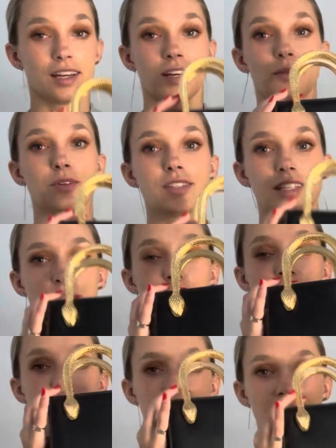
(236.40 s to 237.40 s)
we'll see,
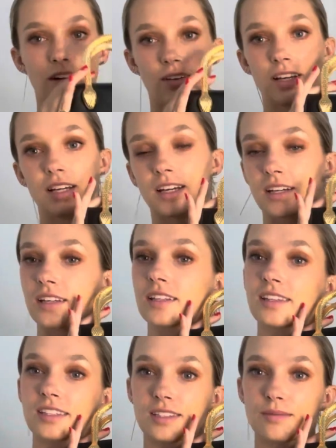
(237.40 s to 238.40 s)
but for now,
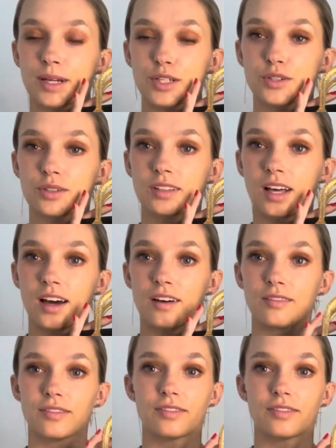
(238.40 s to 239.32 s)
this is my true love,